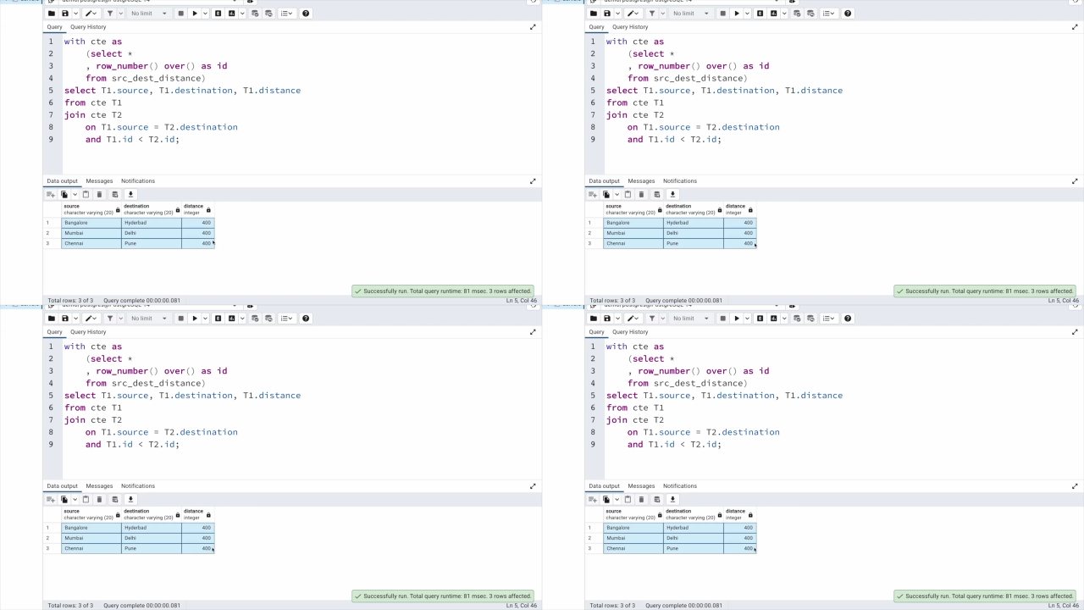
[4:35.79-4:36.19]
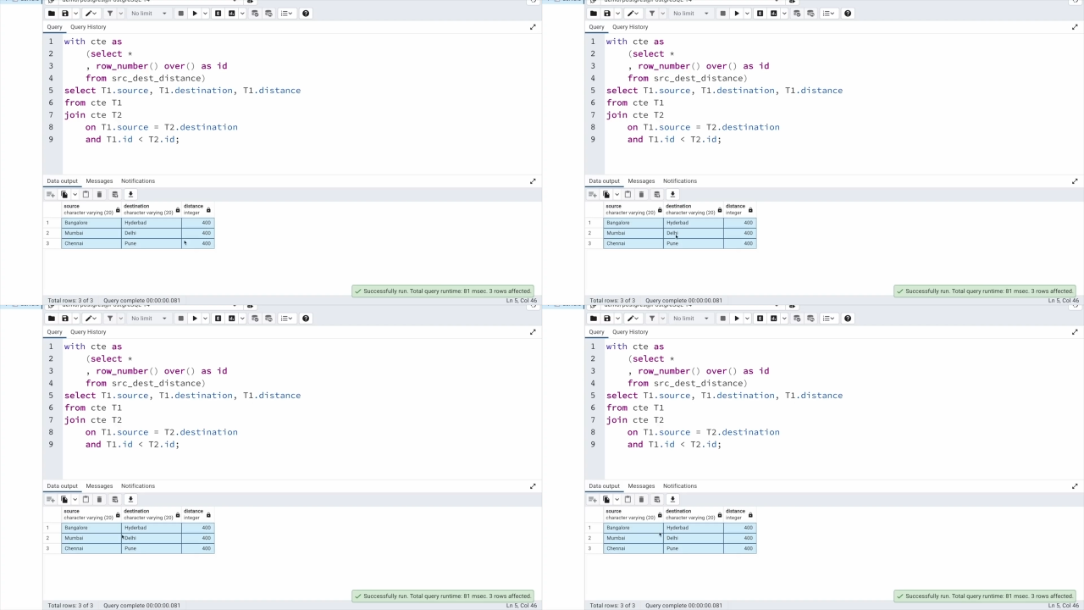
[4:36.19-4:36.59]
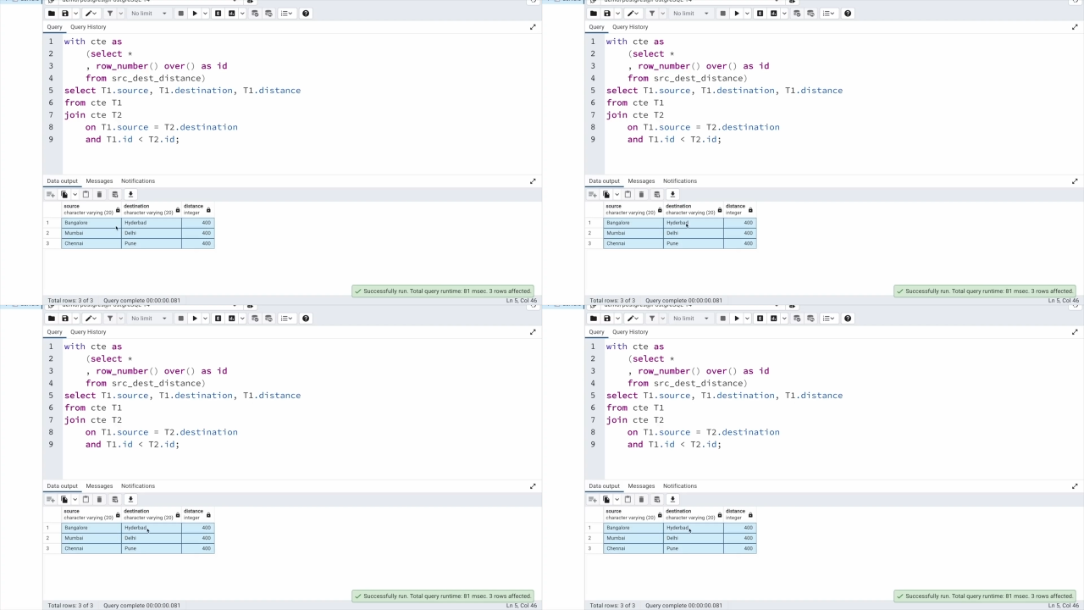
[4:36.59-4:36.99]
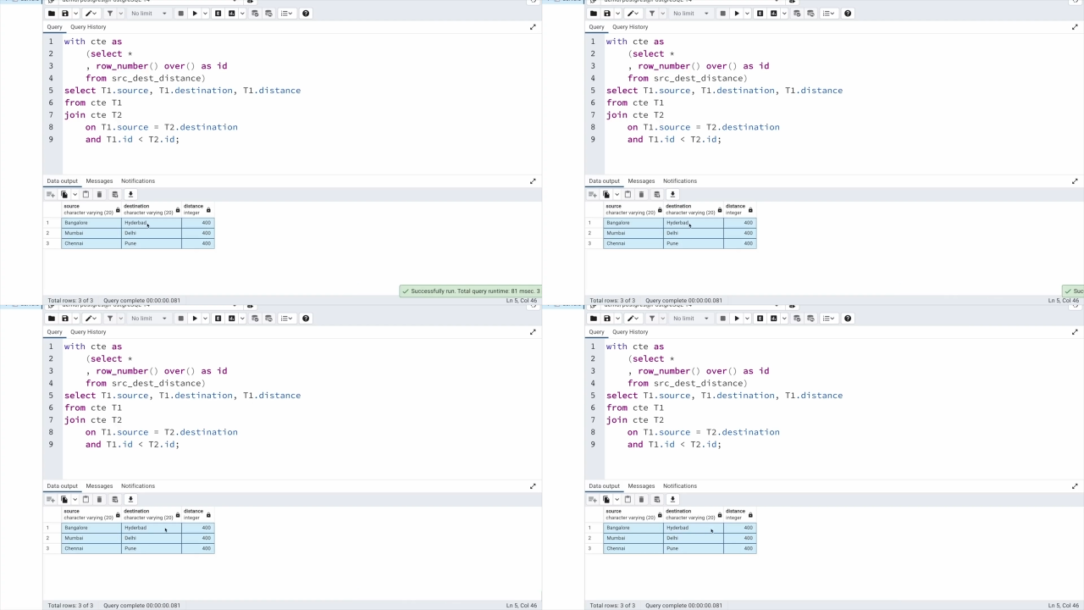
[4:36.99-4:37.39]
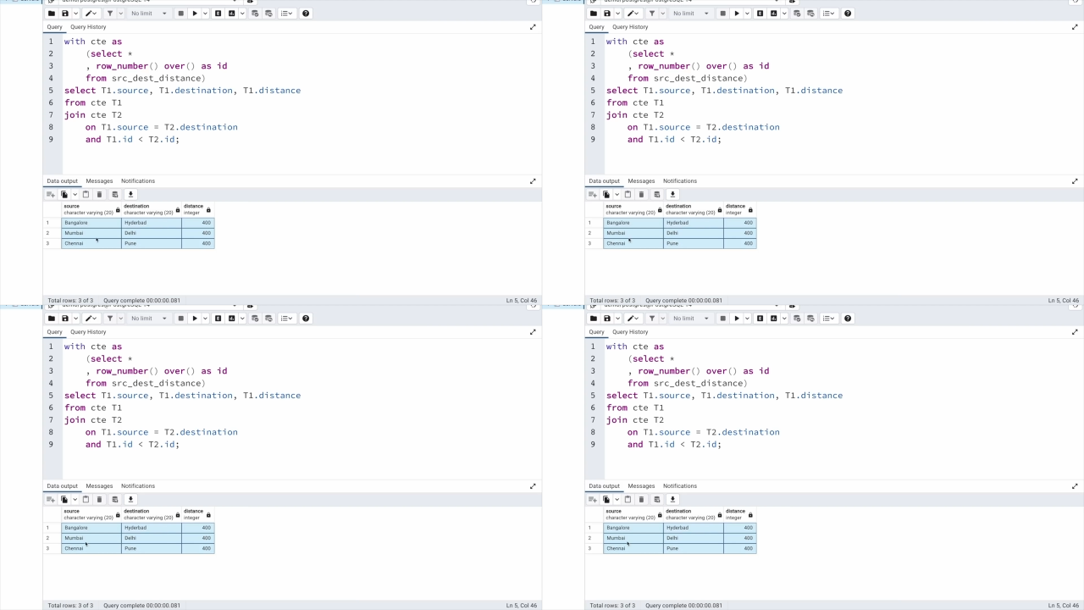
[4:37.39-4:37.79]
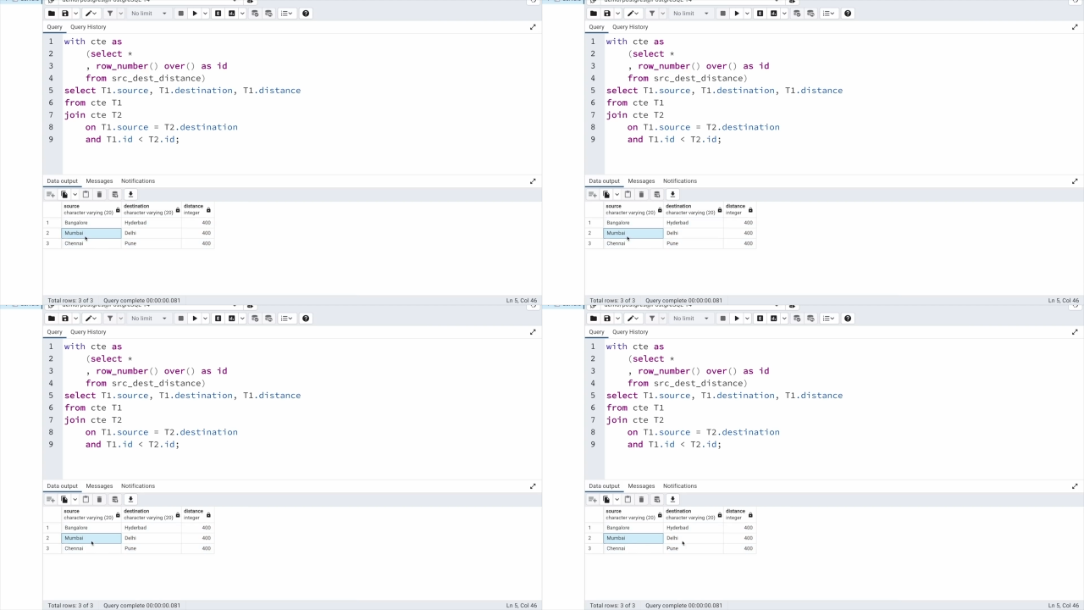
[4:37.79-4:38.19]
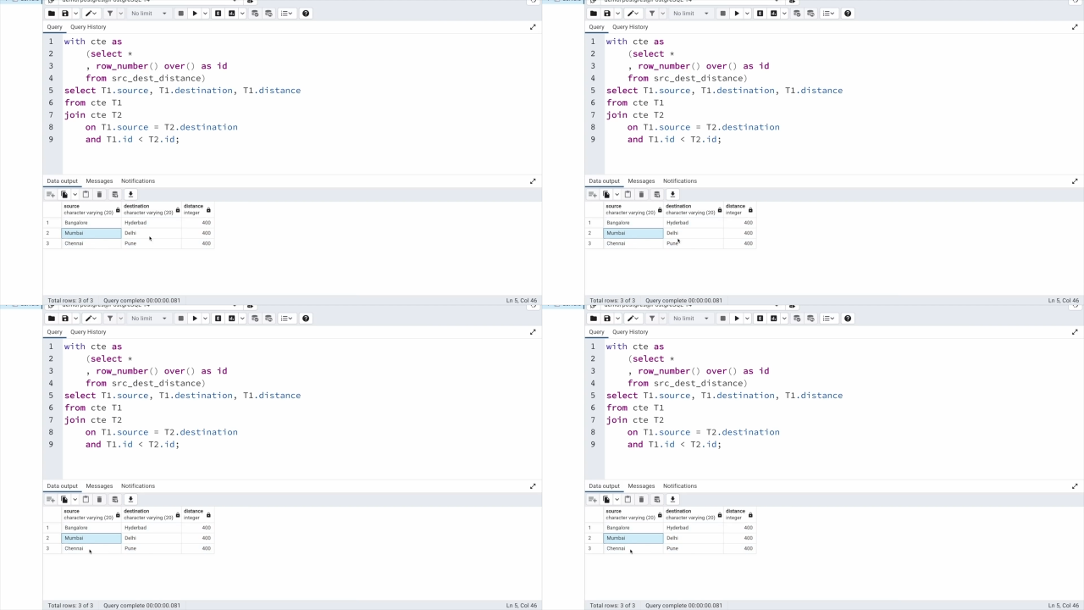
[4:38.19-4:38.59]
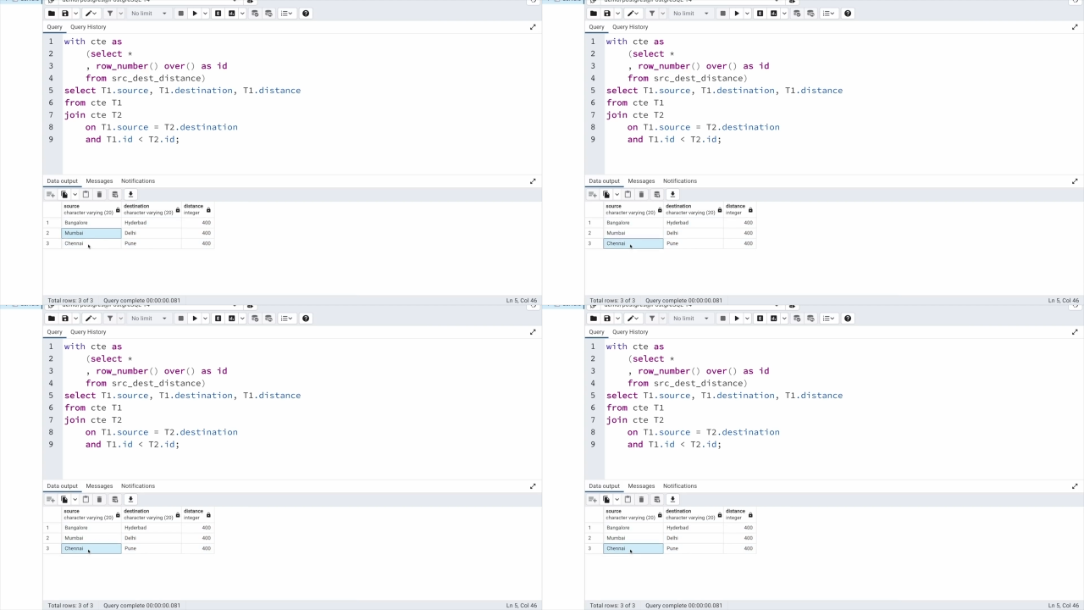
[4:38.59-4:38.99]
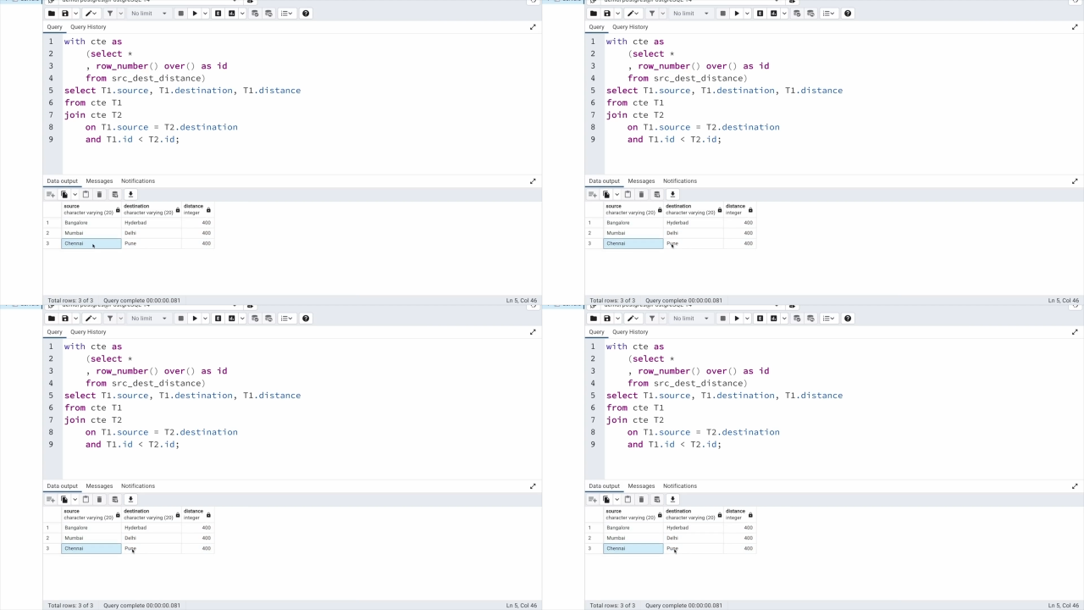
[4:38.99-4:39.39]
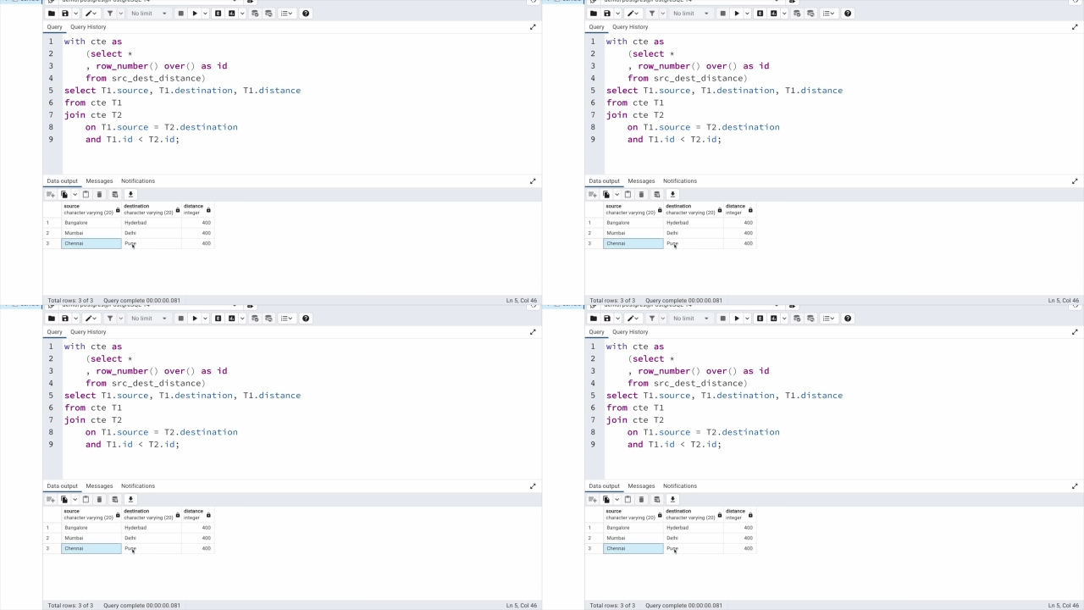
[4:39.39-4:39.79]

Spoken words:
Nobody's mouth can be seen.